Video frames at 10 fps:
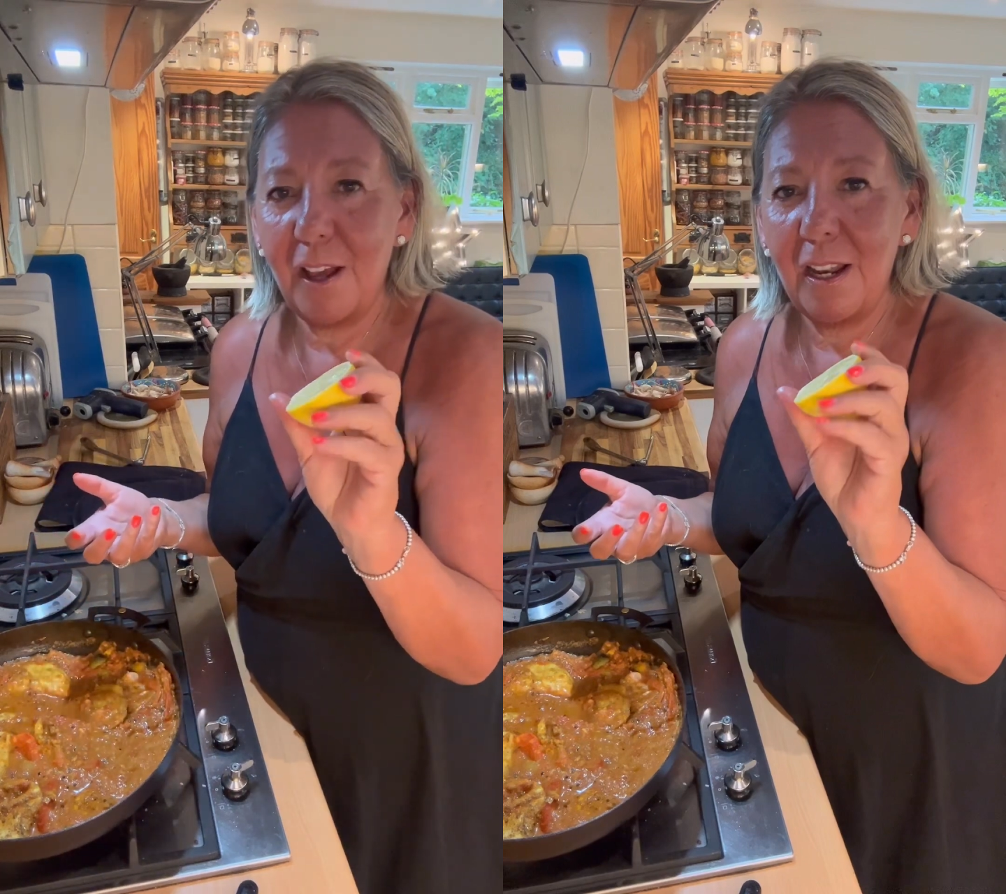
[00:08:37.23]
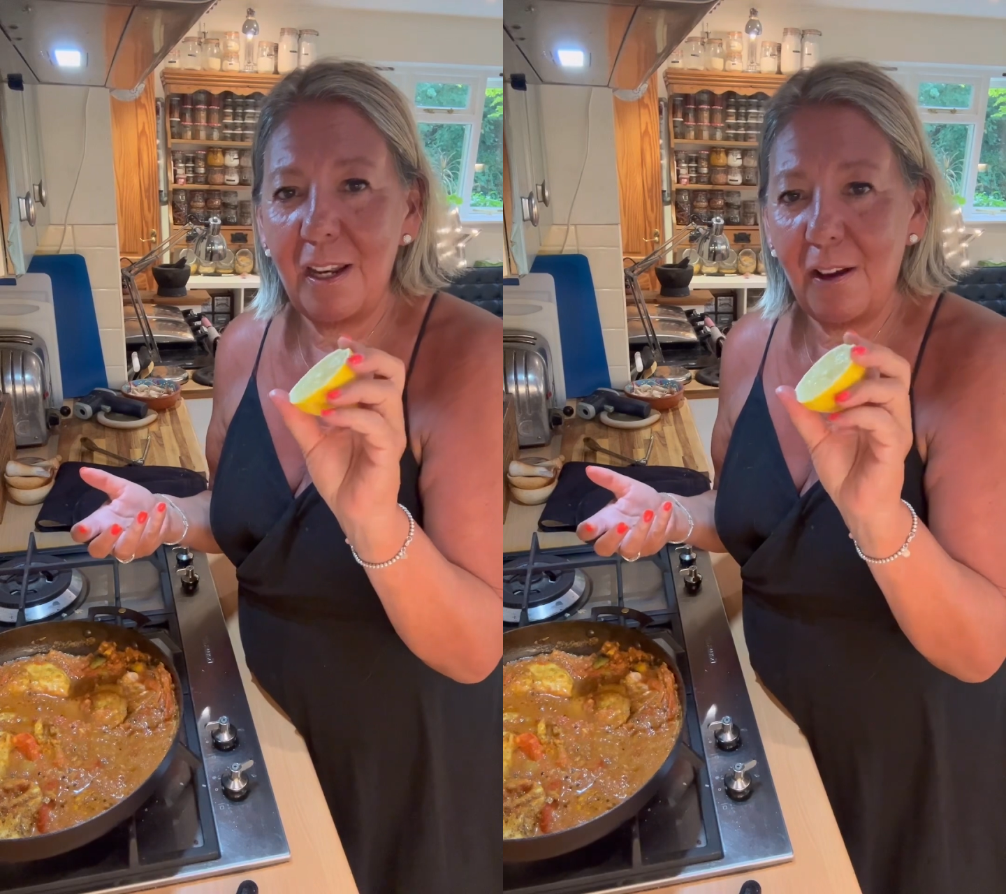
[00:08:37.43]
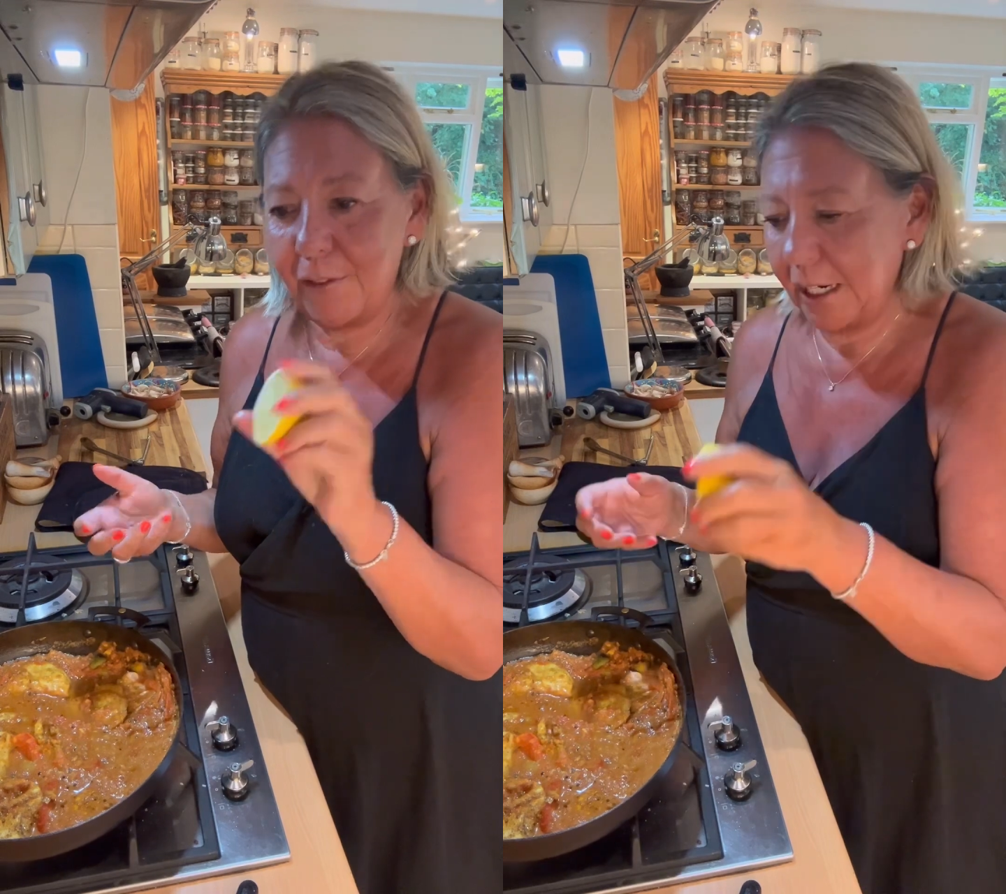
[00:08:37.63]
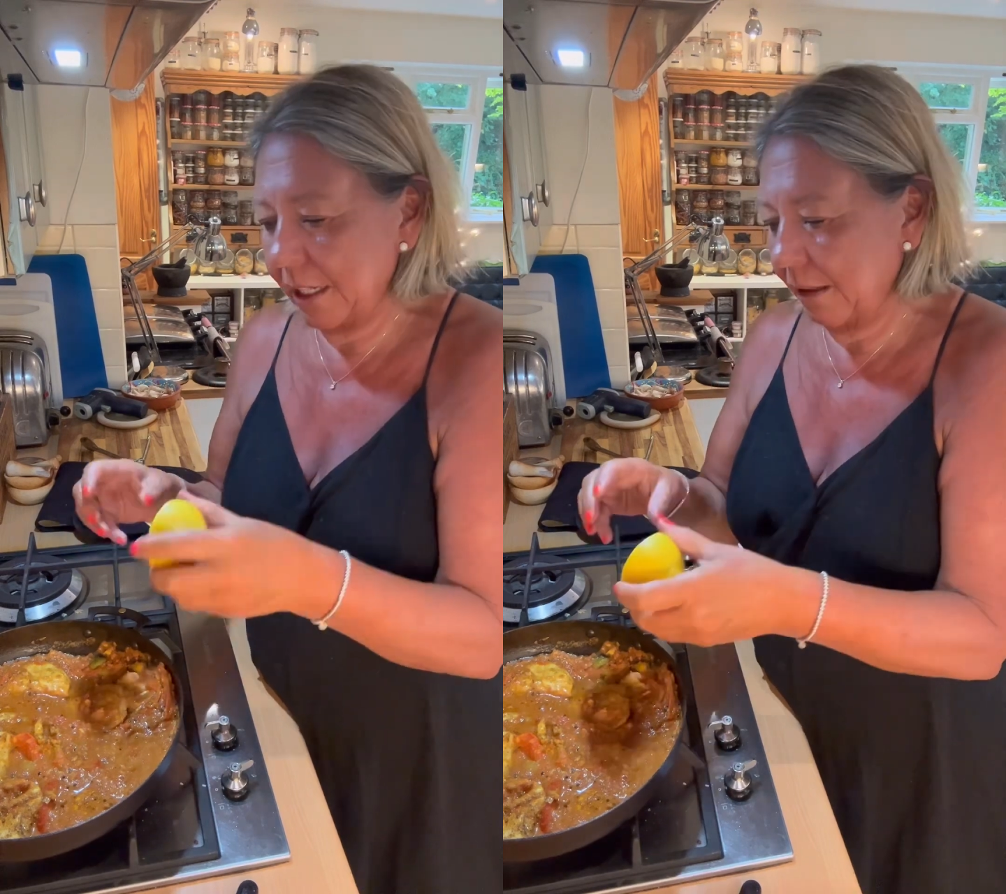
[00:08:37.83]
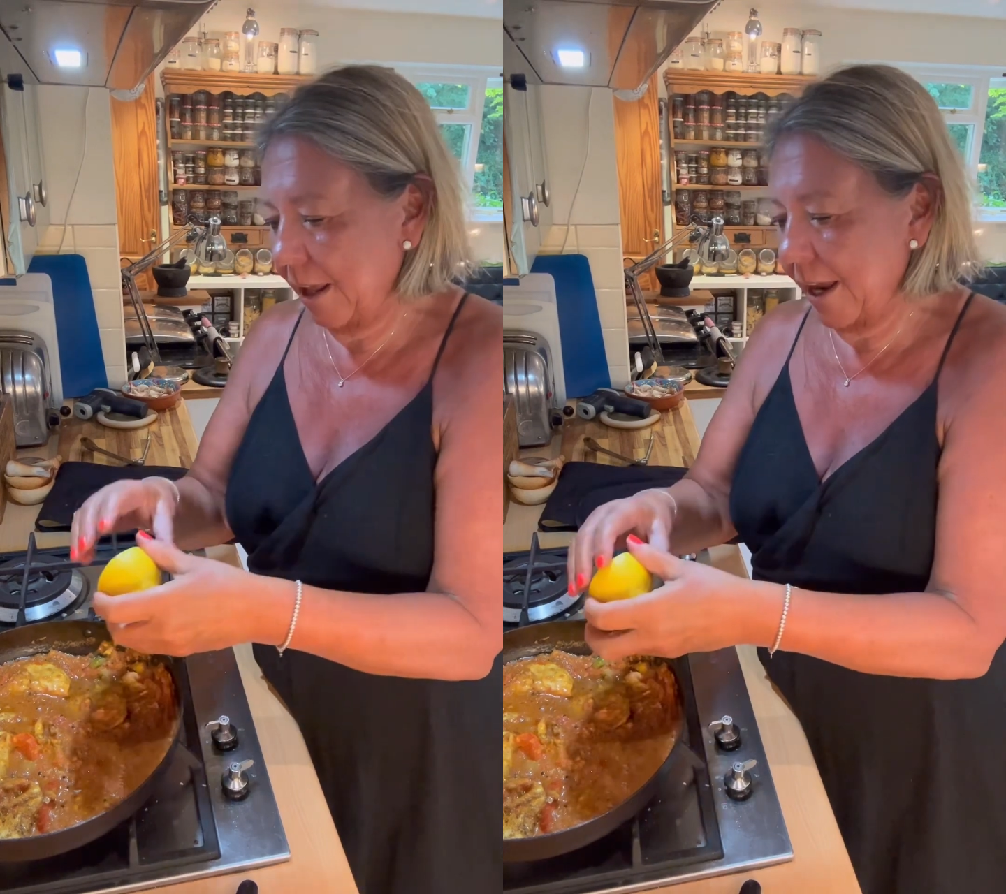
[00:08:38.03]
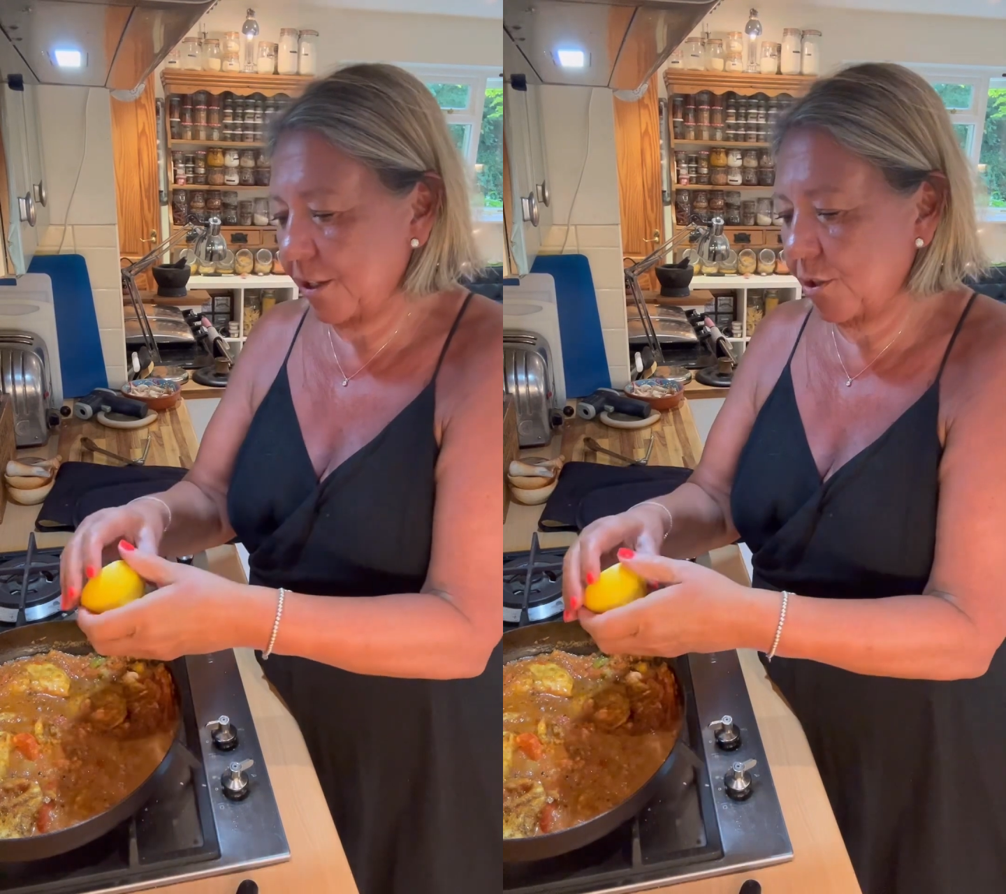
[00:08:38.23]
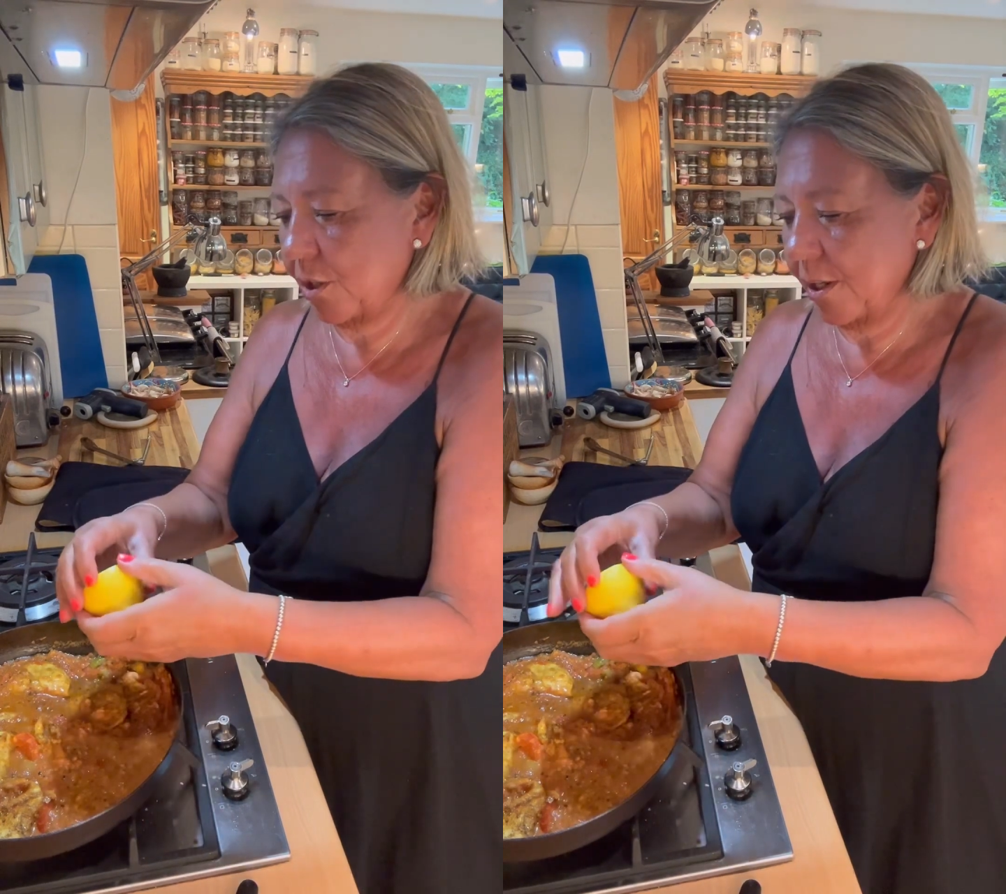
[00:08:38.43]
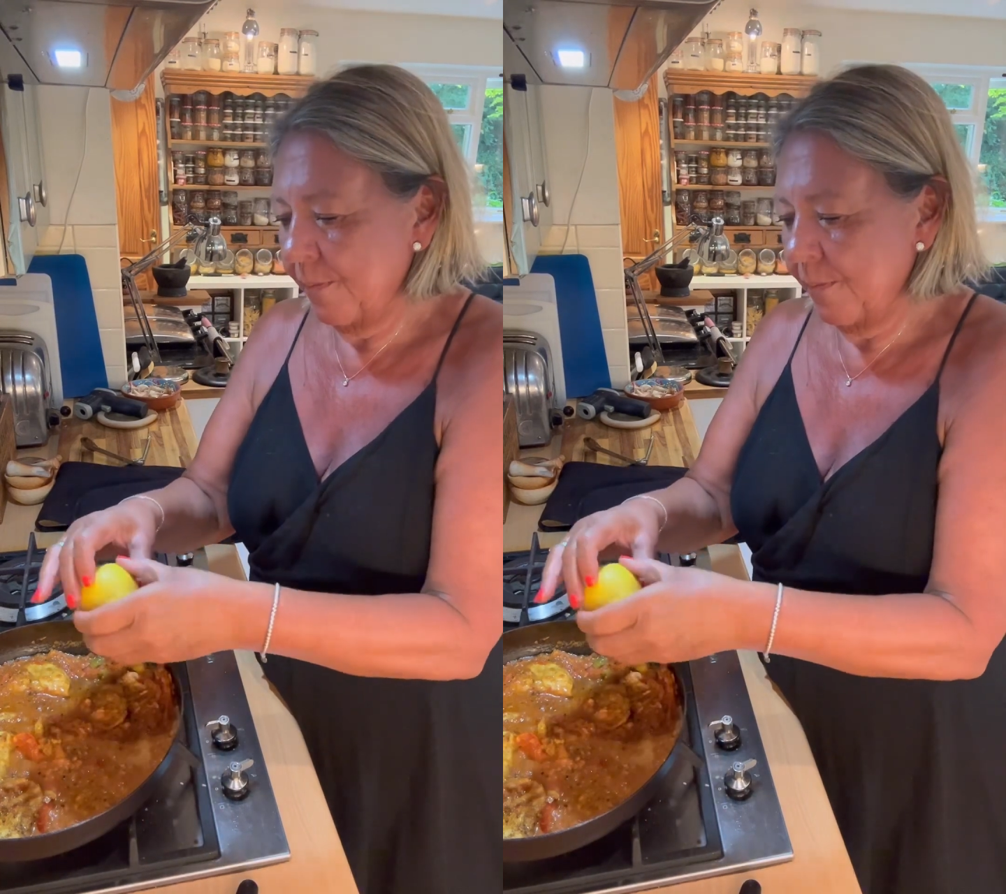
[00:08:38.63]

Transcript: a lovely little extra